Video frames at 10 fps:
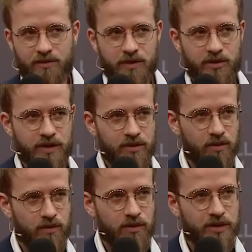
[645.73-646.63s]
which we know
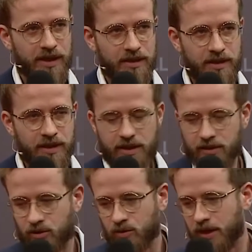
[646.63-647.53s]
for the 90
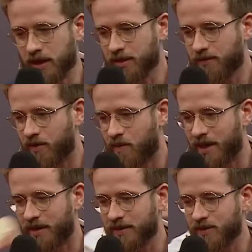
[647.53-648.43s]
years, to the
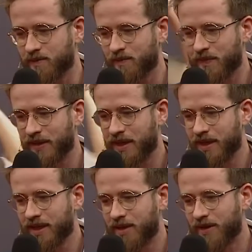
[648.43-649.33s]
antiferromagnets,
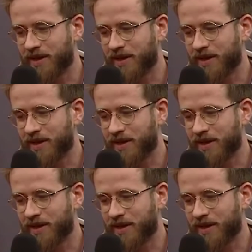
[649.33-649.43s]
we are